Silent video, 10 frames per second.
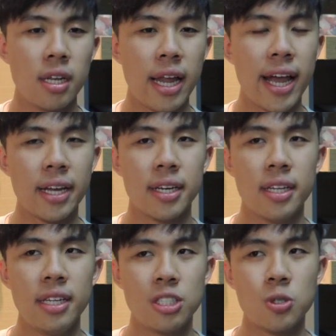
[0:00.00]
Like
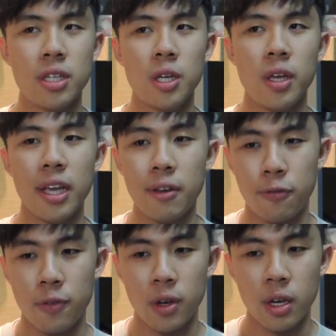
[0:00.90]
literally,
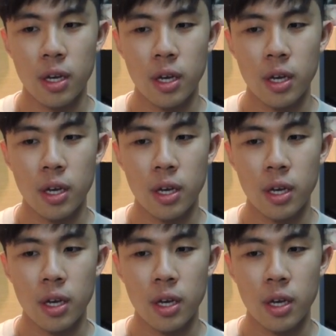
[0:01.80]
if